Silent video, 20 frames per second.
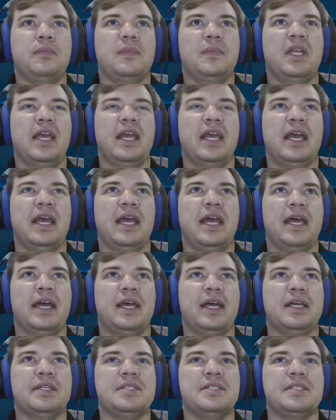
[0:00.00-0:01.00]

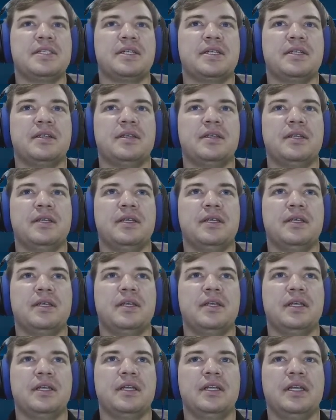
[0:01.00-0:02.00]
And
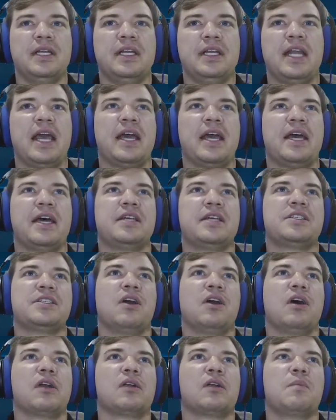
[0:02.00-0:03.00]
it has an
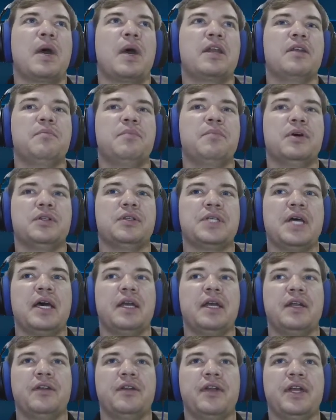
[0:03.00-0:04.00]
auto miner built on
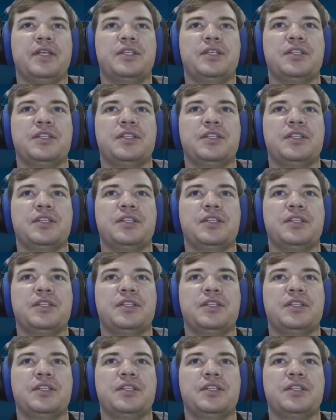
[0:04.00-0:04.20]
it, right?